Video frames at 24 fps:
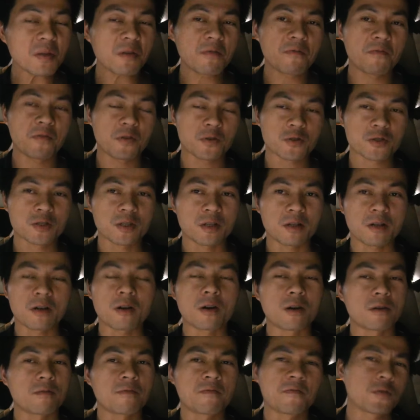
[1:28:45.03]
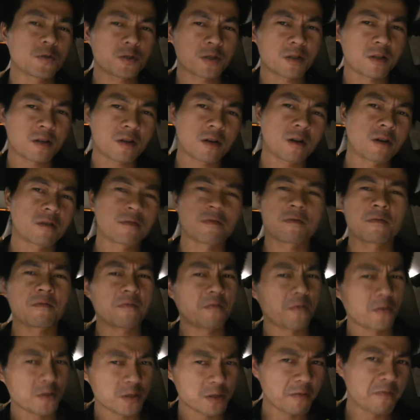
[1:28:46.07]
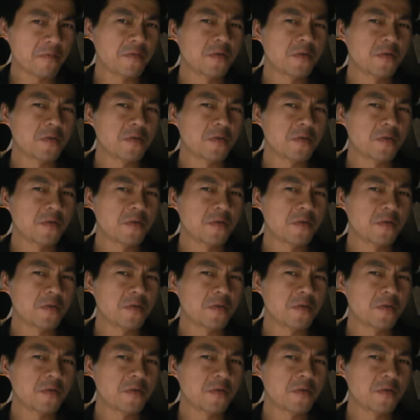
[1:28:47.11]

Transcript: a fossil car. Fossil car, the fossil